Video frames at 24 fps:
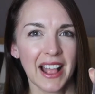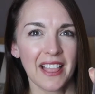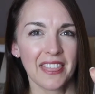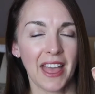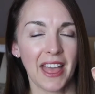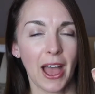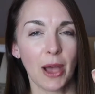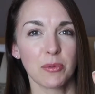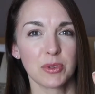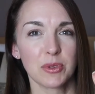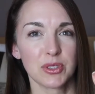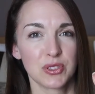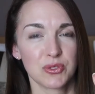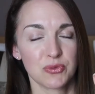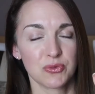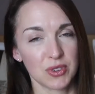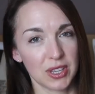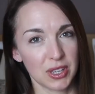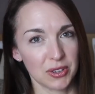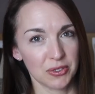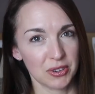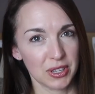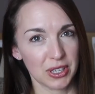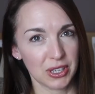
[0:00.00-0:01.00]
that one's
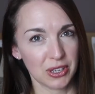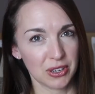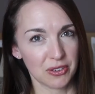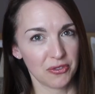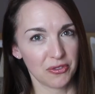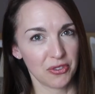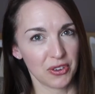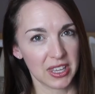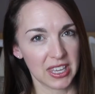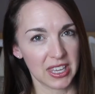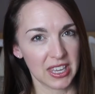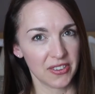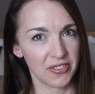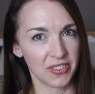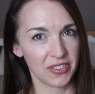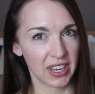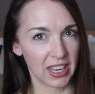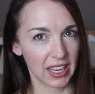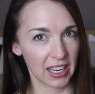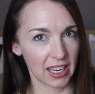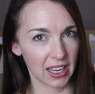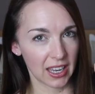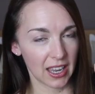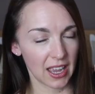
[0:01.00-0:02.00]
really, really good for the
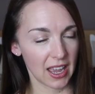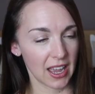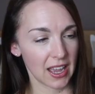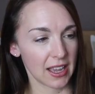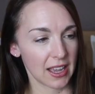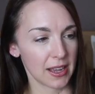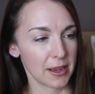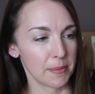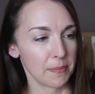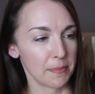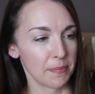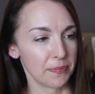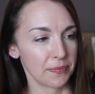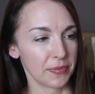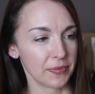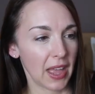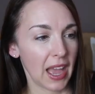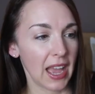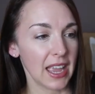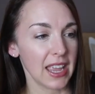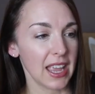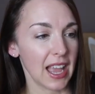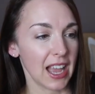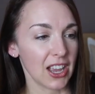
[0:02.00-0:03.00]
evening.
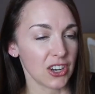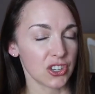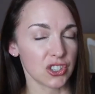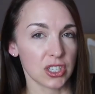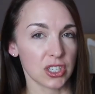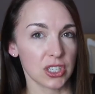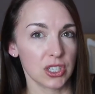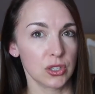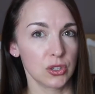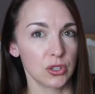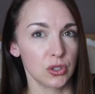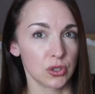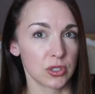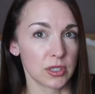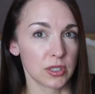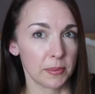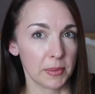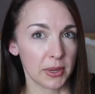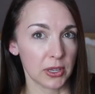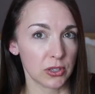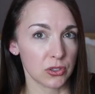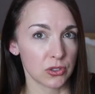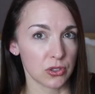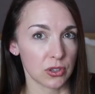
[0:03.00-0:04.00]
I actually use a
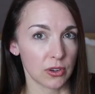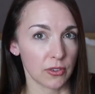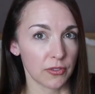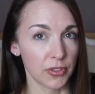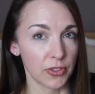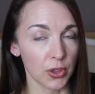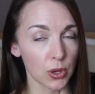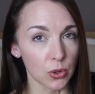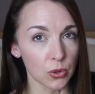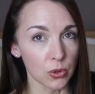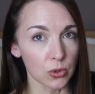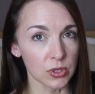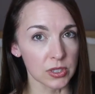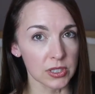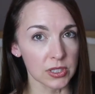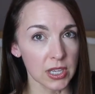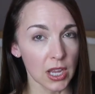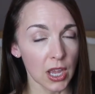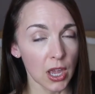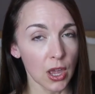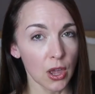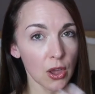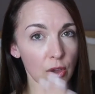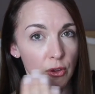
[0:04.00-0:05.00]
mixture of those
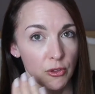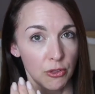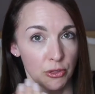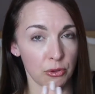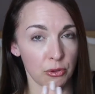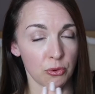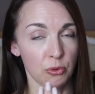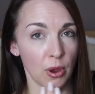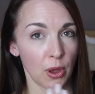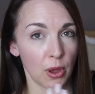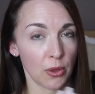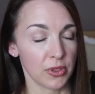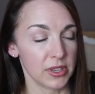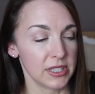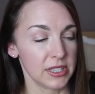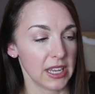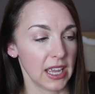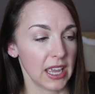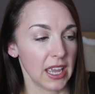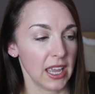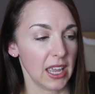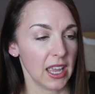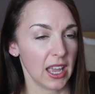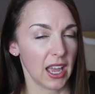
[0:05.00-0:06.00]
throughout the
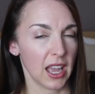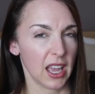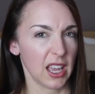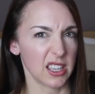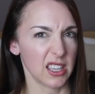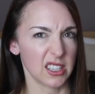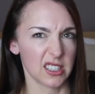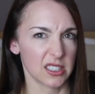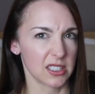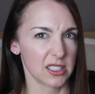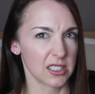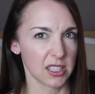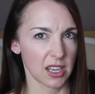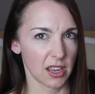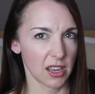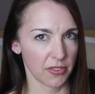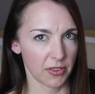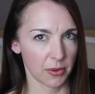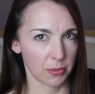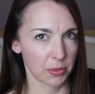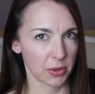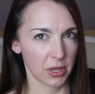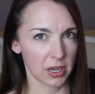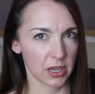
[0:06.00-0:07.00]
day, and
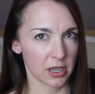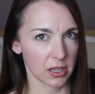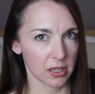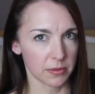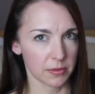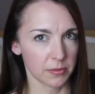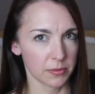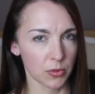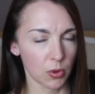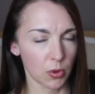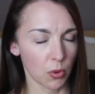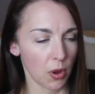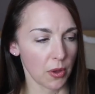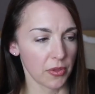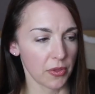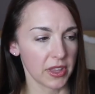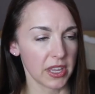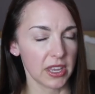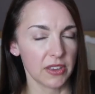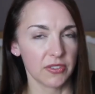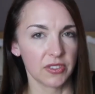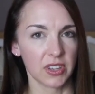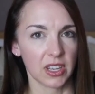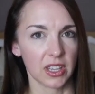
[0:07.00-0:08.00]
if I'm gonna go out in
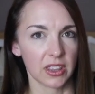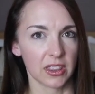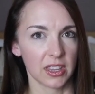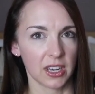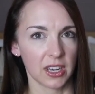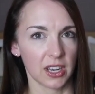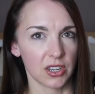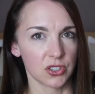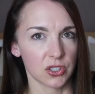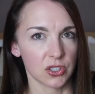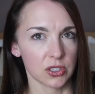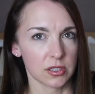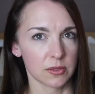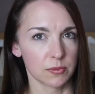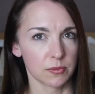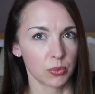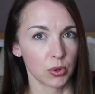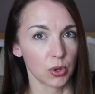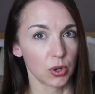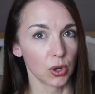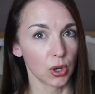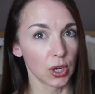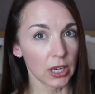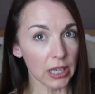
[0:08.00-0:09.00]
the evening, then I just
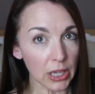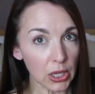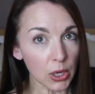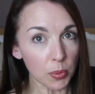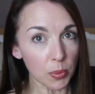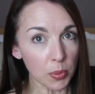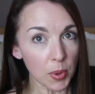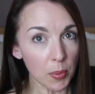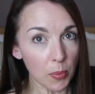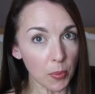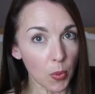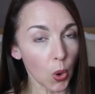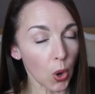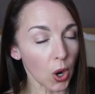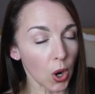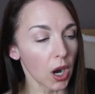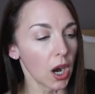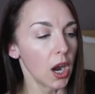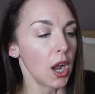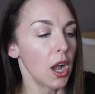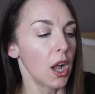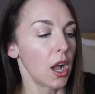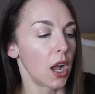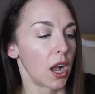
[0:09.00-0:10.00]
put on a little bit
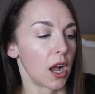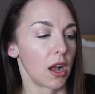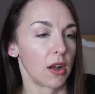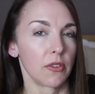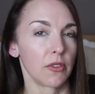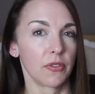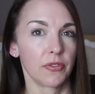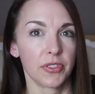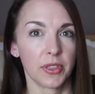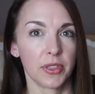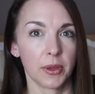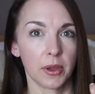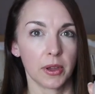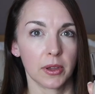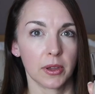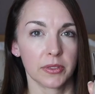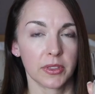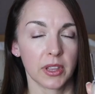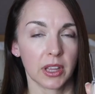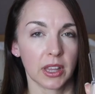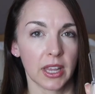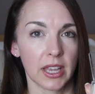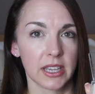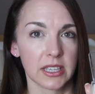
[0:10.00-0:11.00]
more of
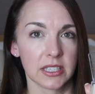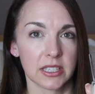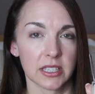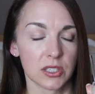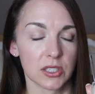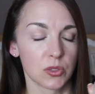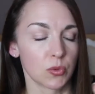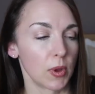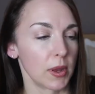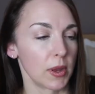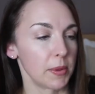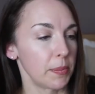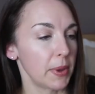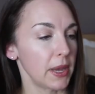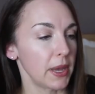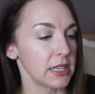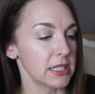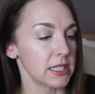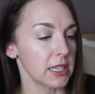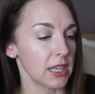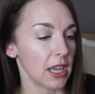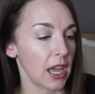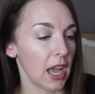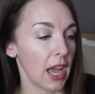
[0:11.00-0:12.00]
the lightest one.
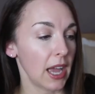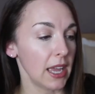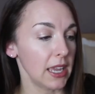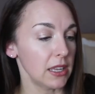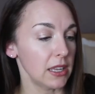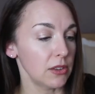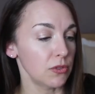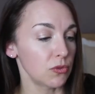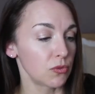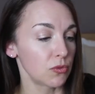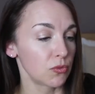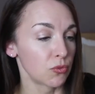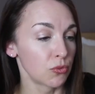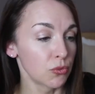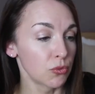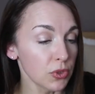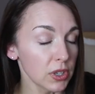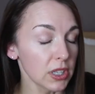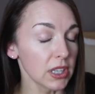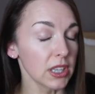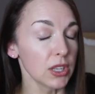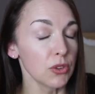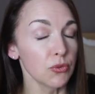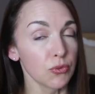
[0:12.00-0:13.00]
But I
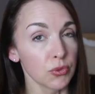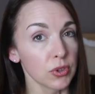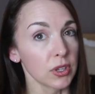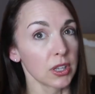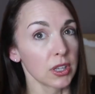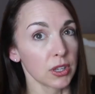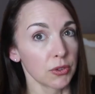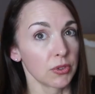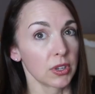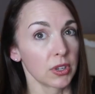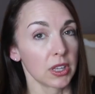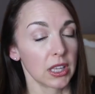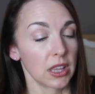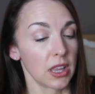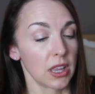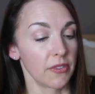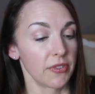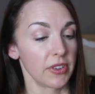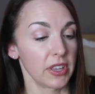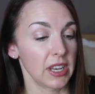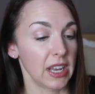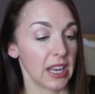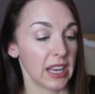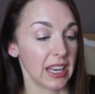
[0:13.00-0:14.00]
really, really, really
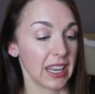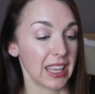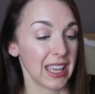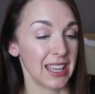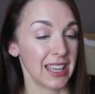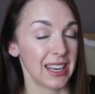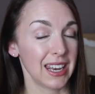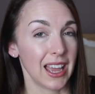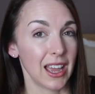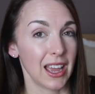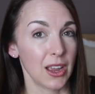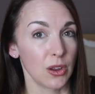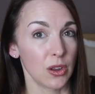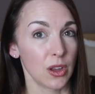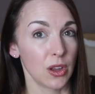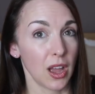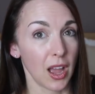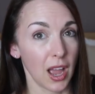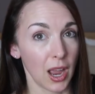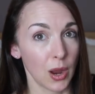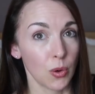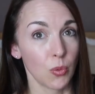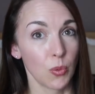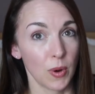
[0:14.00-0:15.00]
love it, and again, I
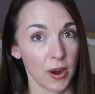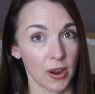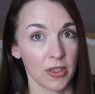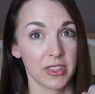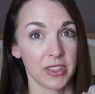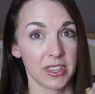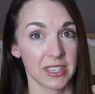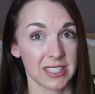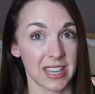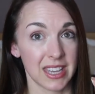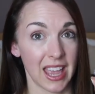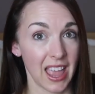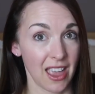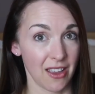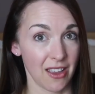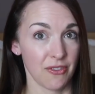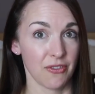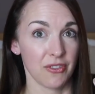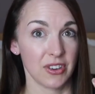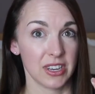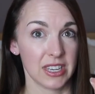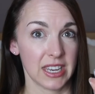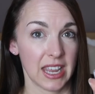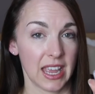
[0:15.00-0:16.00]
wear this
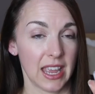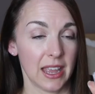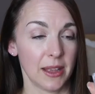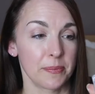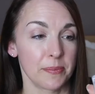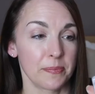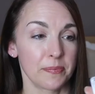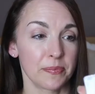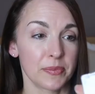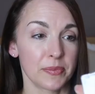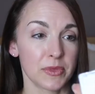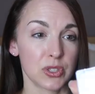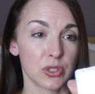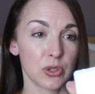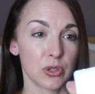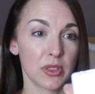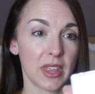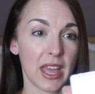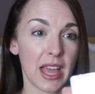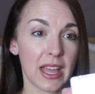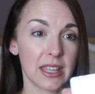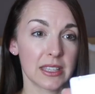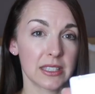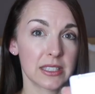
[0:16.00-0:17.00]
every day. So
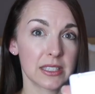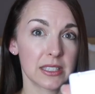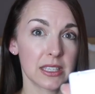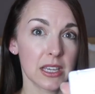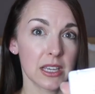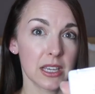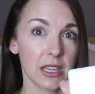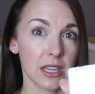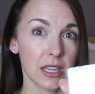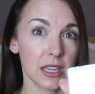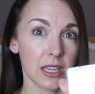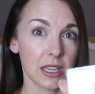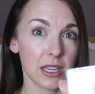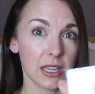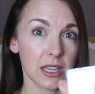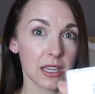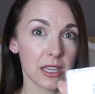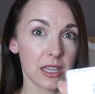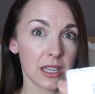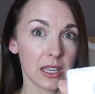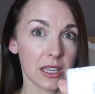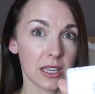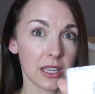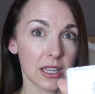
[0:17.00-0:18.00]
that's
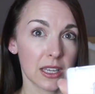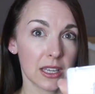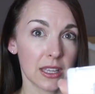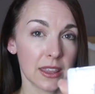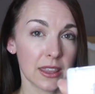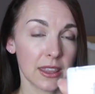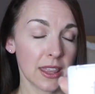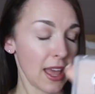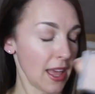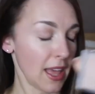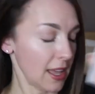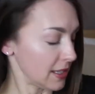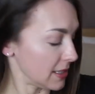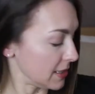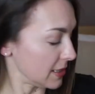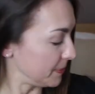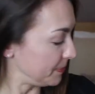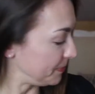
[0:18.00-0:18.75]
that.